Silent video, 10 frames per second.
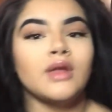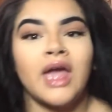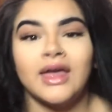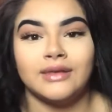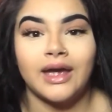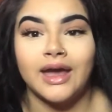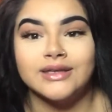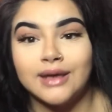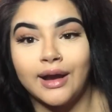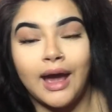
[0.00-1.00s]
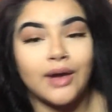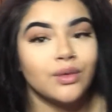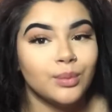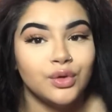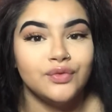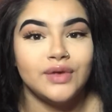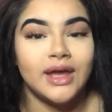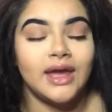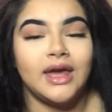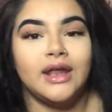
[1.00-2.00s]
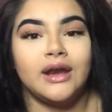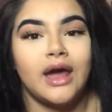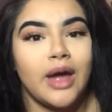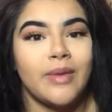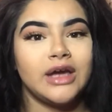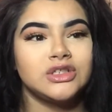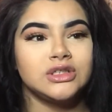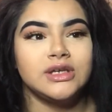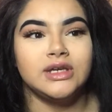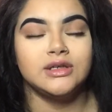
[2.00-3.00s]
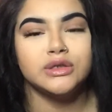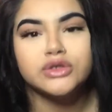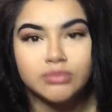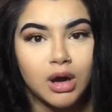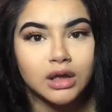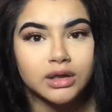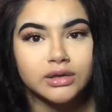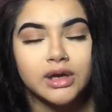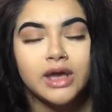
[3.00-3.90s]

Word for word: And like I said, I removed it and I'm actually smaller.